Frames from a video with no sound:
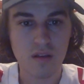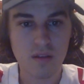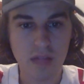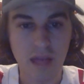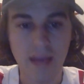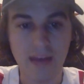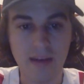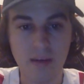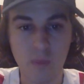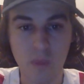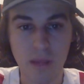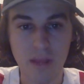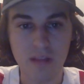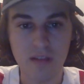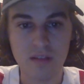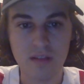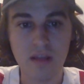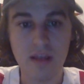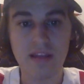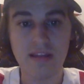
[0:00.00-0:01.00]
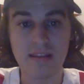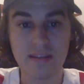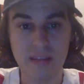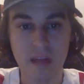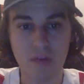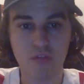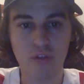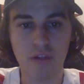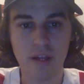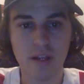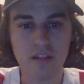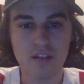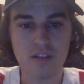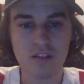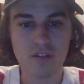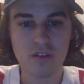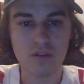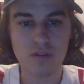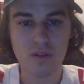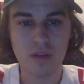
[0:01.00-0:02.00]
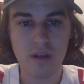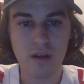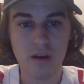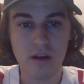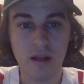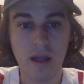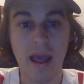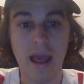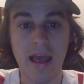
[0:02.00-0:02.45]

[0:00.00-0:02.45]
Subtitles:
10 wins definitely gets you there,